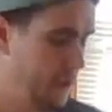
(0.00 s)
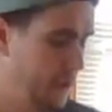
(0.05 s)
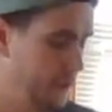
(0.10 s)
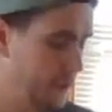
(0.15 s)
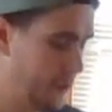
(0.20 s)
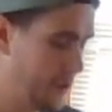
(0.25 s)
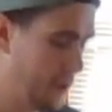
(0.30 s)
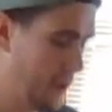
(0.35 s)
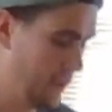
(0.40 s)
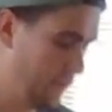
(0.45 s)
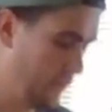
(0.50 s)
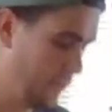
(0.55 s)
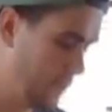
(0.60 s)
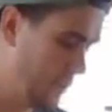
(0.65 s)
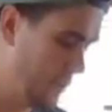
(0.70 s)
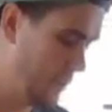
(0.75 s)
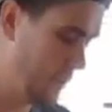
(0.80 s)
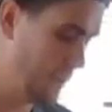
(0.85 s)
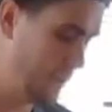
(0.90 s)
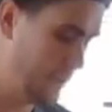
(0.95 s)
A couple
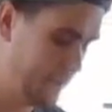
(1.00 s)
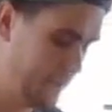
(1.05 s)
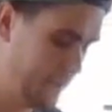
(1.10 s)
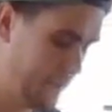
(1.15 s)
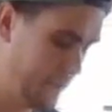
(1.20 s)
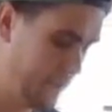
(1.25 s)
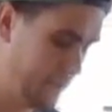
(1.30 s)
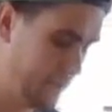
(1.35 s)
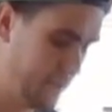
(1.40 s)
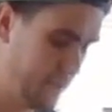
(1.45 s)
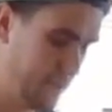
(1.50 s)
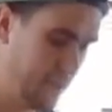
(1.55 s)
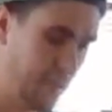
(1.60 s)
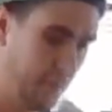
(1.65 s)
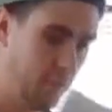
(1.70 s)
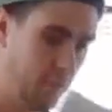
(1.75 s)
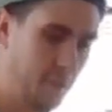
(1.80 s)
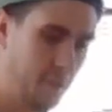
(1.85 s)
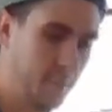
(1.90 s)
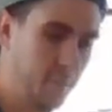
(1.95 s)
more pieces
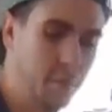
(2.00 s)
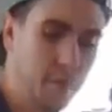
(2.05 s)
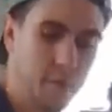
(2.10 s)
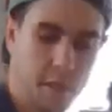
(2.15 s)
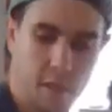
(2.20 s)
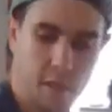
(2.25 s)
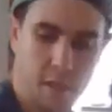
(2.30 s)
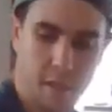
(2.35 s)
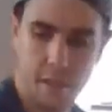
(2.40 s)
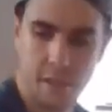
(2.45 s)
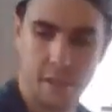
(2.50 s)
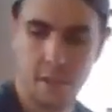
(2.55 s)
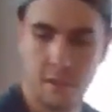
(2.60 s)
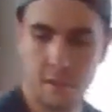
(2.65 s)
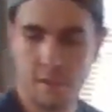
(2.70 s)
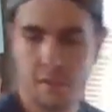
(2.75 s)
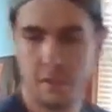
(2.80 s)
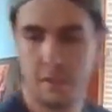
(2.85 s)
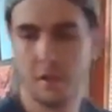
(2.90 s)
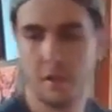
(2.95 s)
that I want to put on
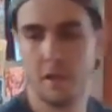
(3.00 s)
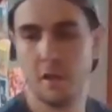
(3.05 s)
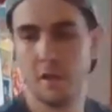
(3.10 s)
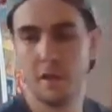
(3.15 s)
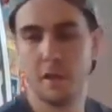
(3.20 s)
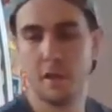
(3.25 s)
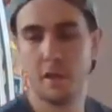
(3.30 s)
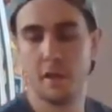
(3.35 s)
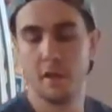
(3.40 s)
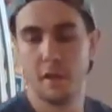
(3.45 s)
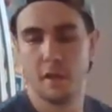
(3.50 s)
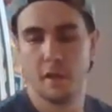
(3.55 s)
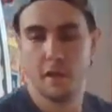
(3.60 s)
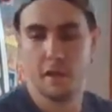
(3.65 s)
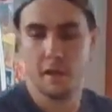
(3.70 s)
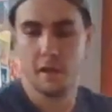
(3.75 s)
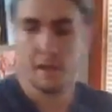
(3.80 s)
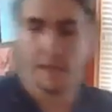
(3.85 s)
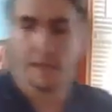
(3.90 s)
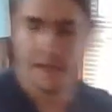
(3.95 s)
here.
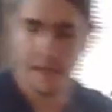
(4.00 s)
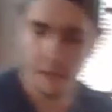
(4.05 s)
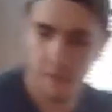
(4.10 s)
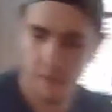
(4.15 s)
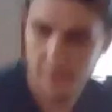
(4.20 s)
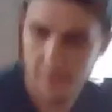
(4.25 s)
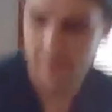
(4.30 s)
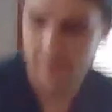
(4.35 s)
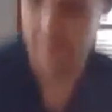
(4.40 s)
Now,